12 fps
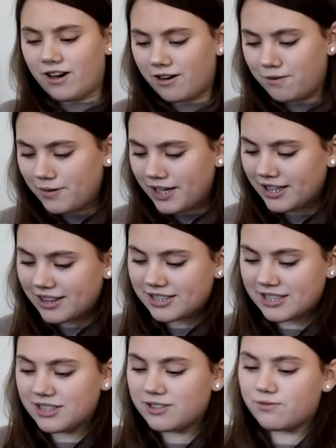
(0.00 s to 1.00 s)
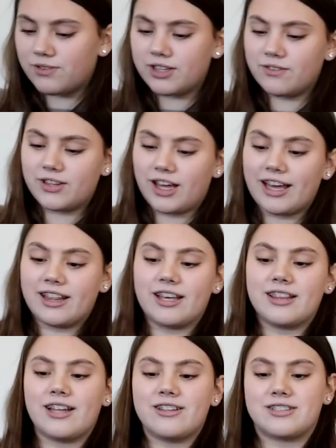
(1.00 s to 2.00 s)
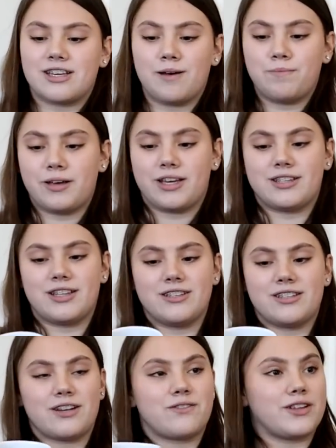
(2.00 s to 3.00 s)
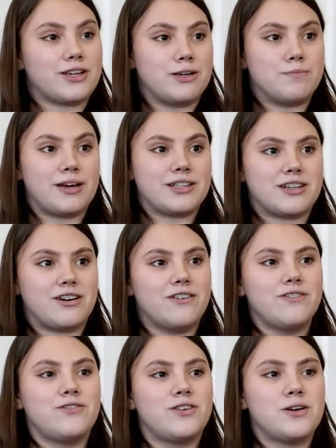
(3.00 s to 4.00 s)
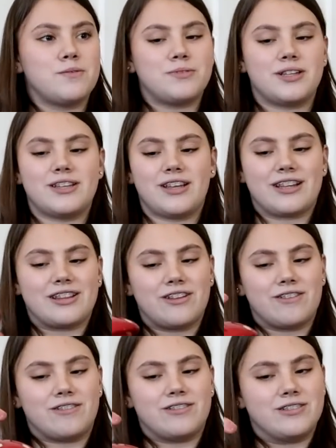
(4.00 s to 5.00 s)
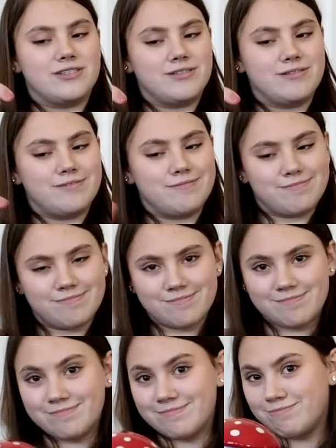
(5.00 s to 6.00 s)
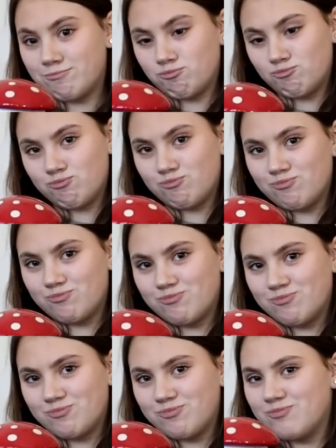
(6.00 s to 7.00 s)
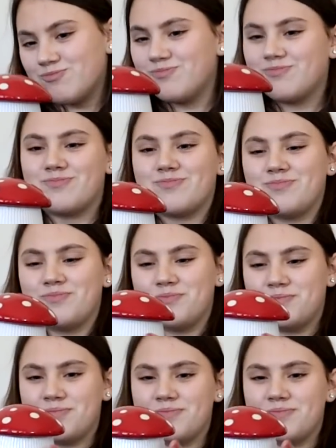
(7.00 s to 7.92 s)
Oh wait, this is really, really. I like how this cup, like, it looks like really cute by itself, but then like the little. And it's a mushroom. So cute.